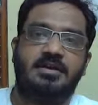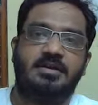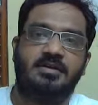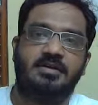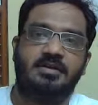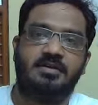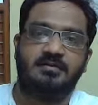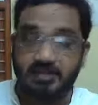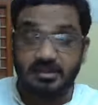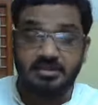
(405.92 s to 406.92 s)
Ah,
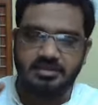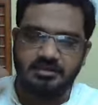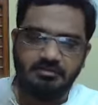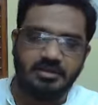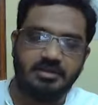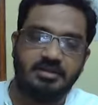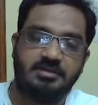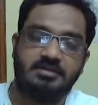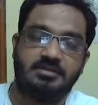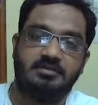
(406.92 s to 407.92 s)
she is well
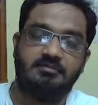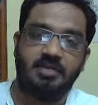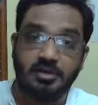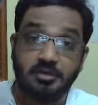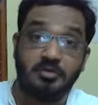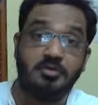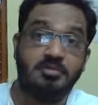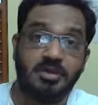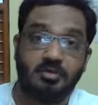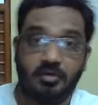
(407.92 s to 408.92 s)
dressed, well
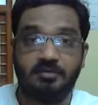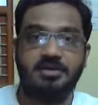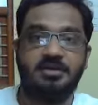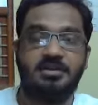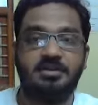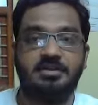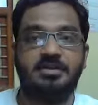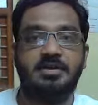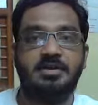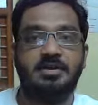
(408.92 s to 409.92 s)
groomed, whatever it is.
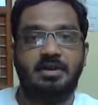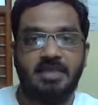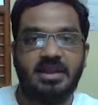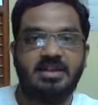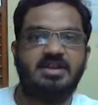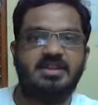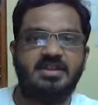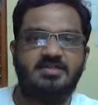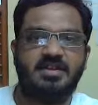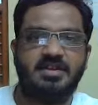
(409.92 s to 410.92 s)
A man
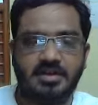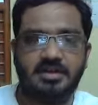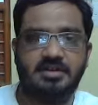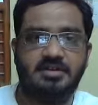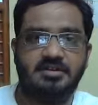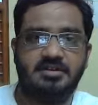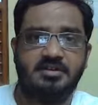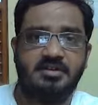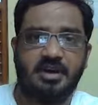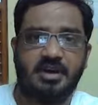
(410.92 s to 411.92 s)
identifies her
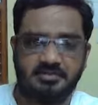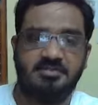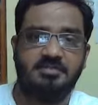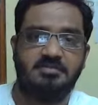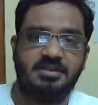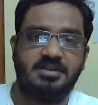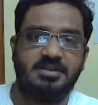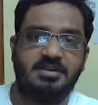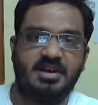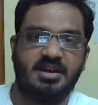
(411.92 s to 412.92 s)
as
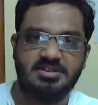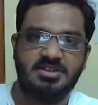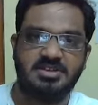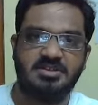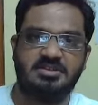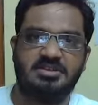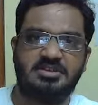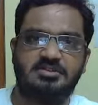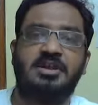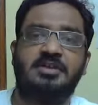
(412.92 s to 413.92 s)
something and she is
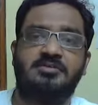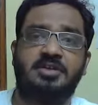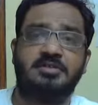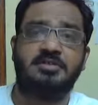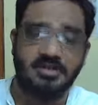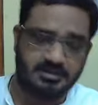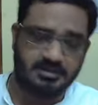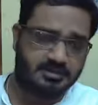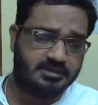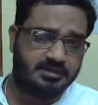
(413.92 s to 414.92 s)
sexually assaulting
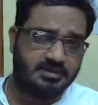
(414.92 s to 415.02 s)
her.